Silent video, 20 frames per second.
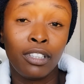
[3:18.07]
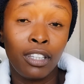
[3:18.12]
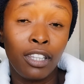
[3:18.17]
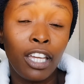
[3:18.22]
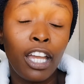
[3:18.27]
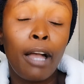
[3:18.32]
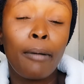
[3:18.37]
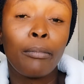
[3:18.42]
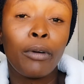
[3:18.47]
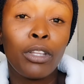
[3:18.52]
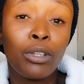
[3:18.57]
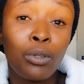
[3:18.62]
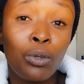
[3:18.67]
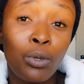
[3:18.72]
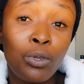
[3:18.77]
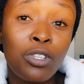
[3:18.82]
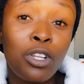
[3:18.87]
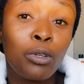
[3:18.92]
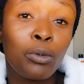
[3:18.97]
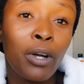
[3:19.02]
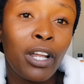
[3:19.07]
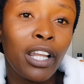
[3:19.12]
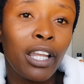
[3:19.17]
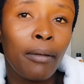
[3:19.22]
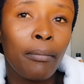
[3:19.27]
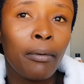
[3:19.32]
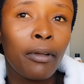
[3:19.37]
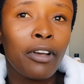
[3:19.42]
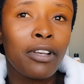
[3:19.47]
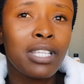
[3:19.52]
think I'm going to use it one
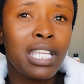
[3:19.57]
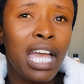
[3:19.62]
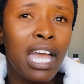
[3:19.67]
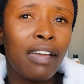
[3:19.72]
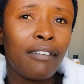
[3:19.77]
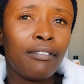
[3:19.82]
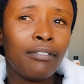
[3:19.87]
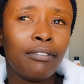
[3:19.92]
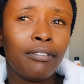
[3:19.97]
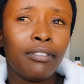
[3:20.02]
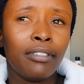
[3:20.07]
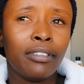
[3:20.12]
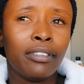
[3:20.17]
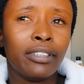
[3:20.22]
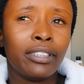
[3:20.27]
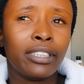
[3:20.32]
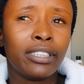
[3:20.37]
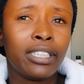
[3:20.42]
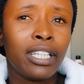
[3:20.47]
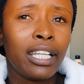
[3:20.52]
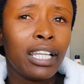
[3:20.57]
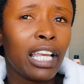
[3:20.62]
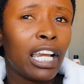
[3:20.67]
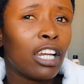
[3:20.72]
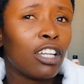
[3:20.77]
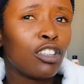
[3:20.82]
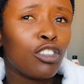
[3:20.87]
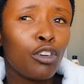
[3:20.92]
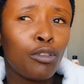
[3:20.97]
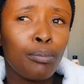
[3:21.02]
day because I've seen a
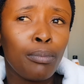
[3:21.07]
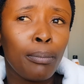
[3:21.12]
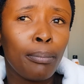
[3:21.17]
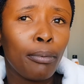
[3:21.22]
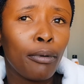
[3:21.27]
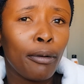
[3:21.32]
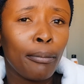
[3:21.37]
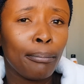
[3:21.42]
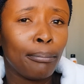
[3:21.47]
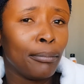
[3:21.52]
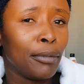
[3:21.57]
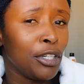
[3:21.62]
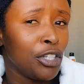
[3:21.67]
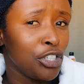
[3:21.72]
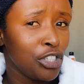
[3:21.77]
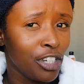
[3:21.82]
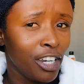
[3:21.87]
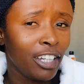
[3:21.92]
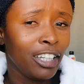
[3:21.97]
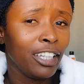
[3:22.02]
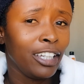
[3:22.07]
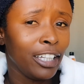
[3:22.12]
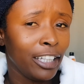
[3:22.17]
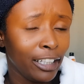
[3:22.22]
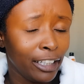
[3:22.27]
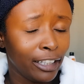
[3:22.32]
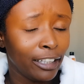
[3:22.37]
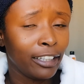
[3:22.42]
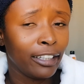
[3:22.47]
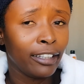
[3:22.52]
lot of people mentioning
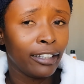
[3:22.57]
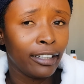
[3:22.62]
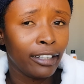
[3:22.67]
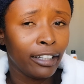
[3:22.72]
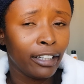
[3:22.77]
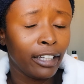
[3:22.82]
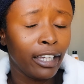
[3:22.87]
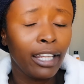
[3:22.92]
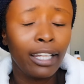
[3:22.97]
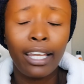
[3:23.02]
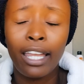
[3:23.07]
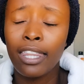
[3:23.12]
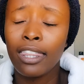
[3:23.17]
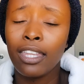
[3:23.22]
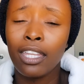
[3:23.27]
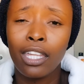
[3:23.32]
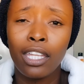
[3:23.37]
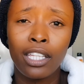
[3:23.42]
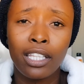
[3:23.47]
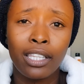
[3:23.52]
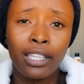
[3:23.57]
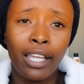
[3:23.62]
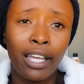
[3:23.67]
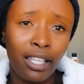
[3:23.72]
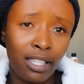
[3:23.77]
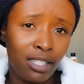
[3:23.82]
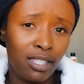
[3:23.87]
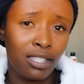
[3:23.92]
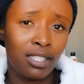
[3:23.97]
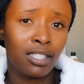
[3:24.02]
it and I think it
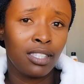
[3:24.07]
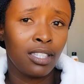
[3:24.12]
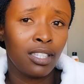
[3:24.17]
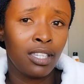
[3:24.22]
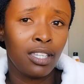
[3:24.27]
does